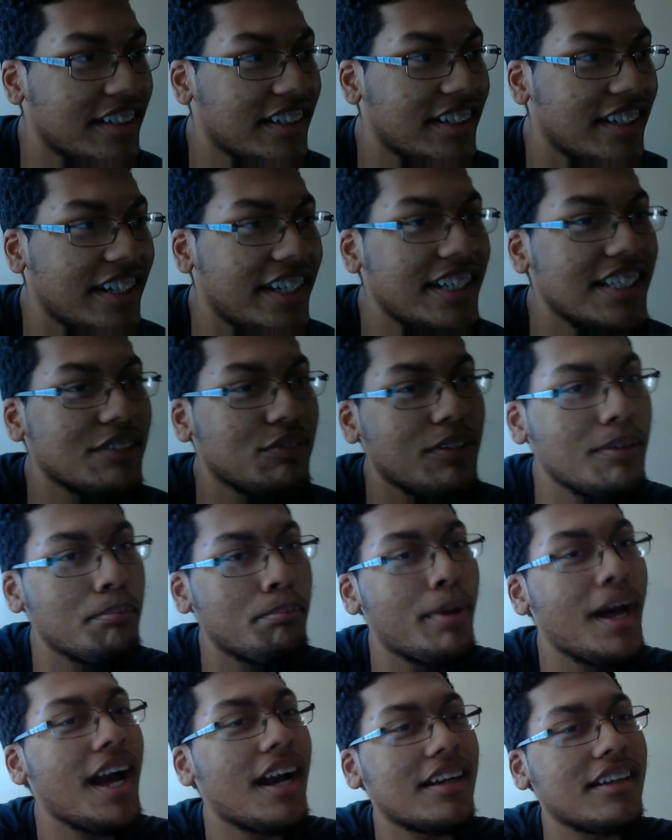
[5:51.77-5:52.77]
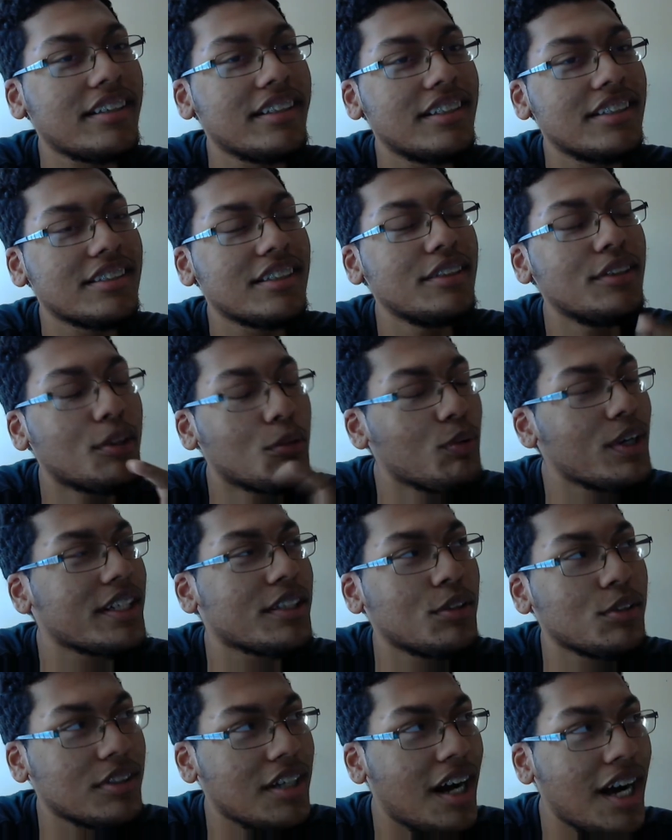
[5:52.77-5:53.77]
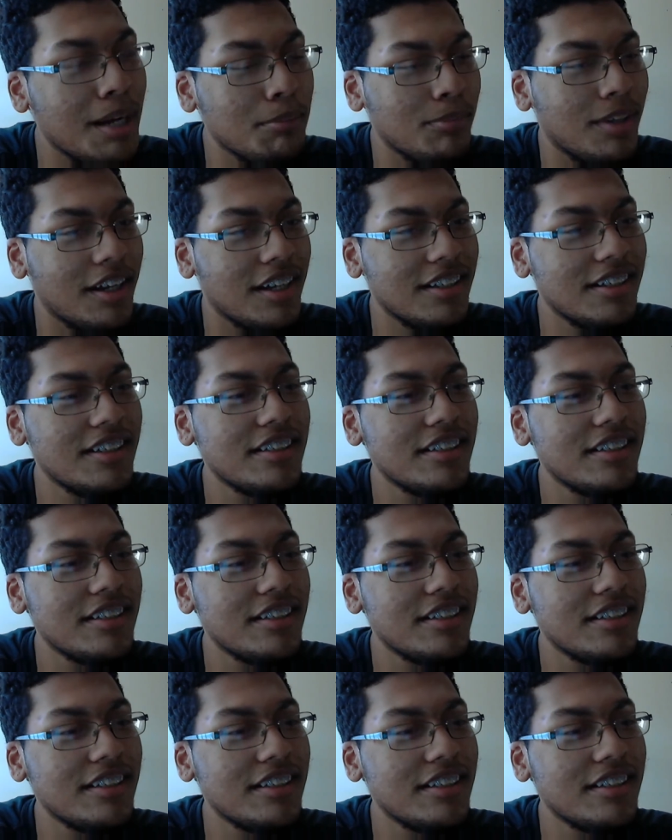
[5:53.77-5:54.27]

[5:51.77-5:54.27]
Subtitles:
He just went back to the original timeline.